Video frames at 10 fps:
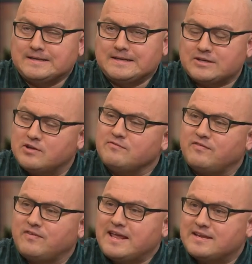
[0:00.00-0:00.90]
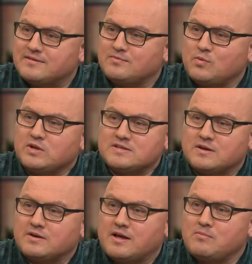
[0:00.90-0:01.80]
conflate what
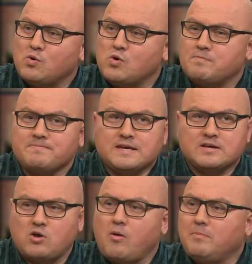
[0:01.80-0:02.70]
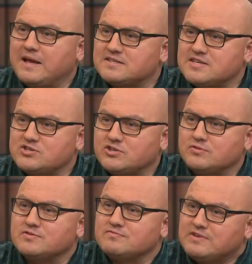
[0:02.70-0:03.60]
are more complex
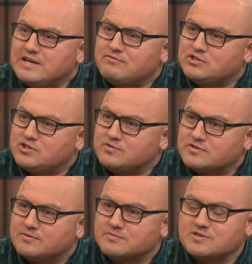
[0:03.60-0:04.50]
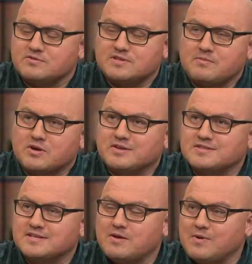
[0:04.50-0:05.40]
issues and really reduce them. So someone could
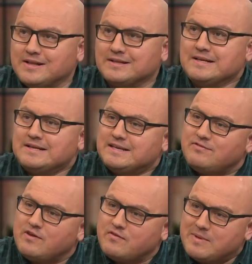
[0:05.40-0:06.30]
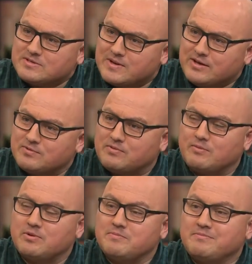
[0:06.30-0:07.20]
say, well, if you have a mental health
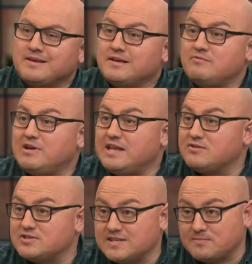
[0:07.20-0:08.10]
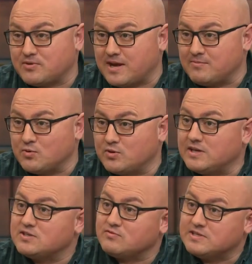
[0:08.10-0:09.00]
problem, really you just need to pray more, you
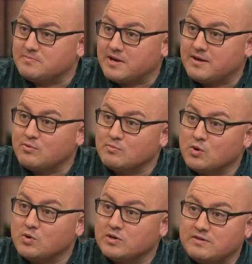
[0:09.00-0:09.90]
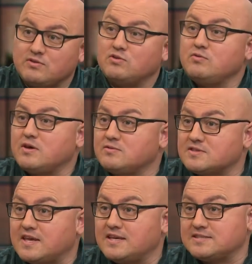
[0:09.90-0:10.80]
need to read your Bible more, and if you do those
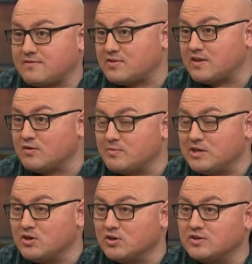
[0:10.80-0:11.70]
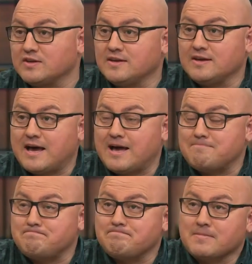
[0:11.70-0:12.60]
things, everything will be good.
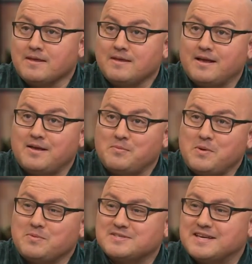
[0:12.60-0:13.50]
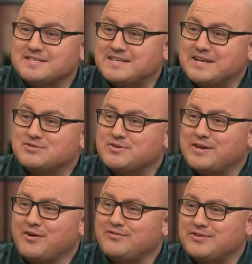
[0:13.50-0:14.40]
We would say at
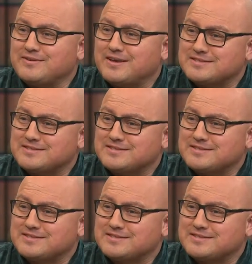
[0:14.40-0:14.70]
Sanctuary, often